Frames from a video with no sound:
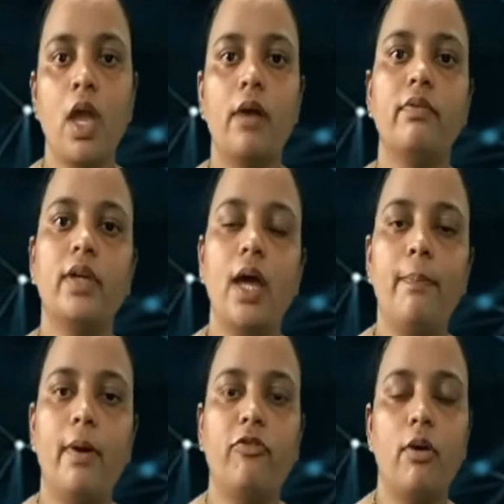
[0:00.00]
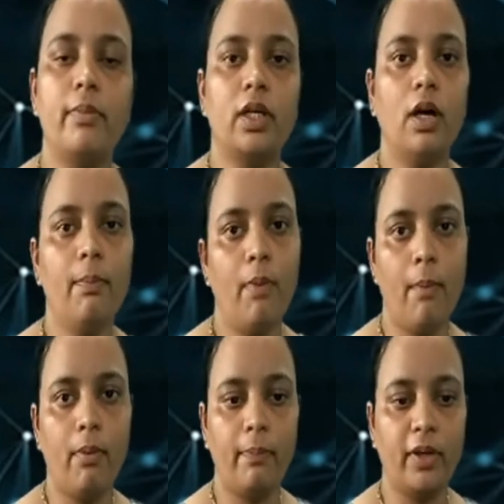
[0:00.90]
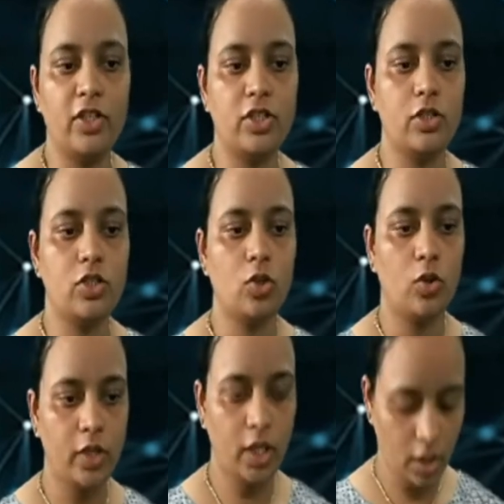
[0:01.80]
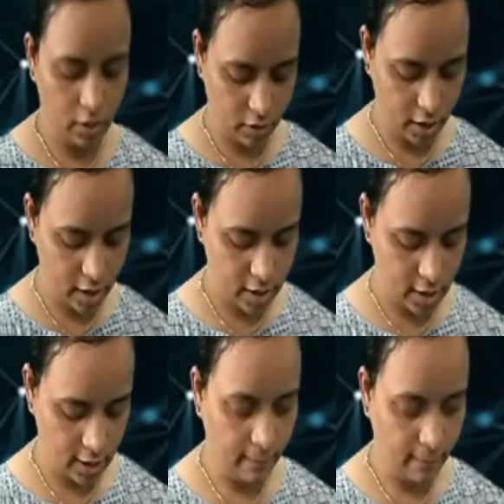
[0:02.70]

We are performing a pop operation. So here you can see